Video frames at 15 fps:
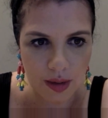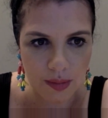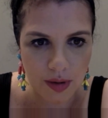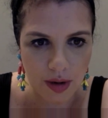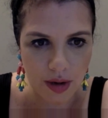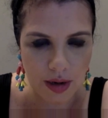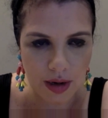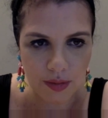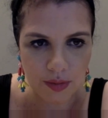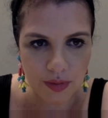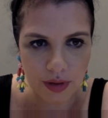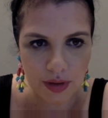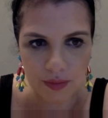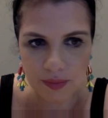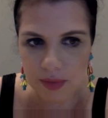I don't
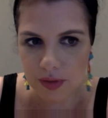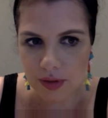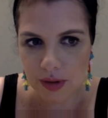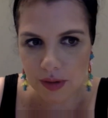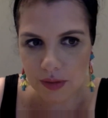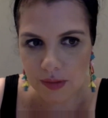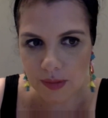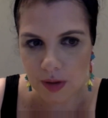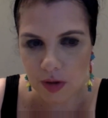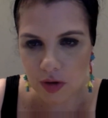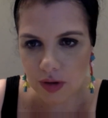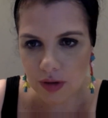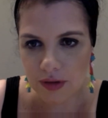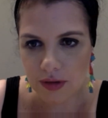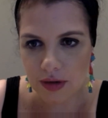think I'm a tarot
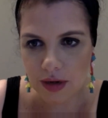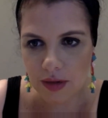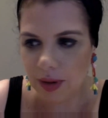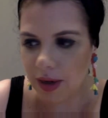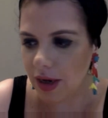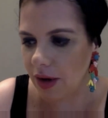specialist in any way.